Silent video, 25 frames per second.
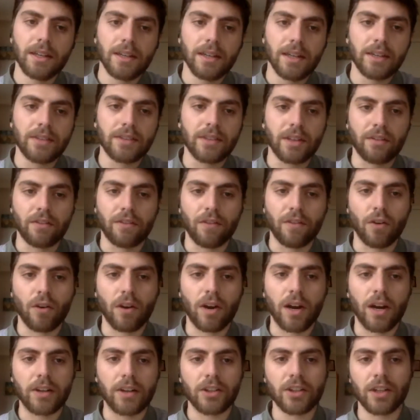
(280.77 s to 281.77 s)
It's at
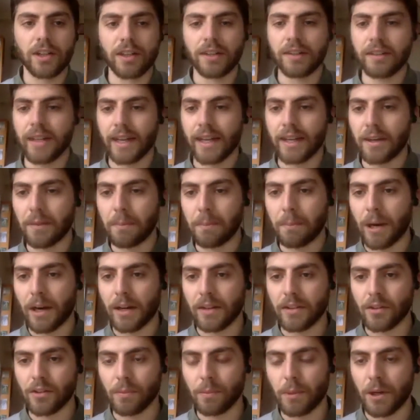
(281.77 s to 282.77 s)
410
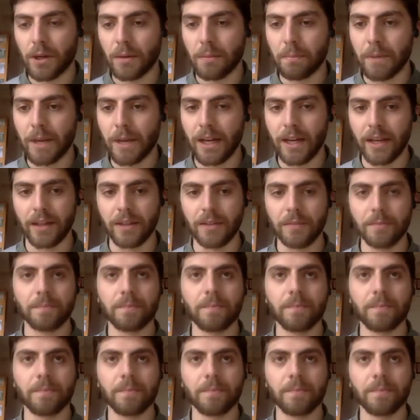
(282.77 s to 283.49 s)
parts per million.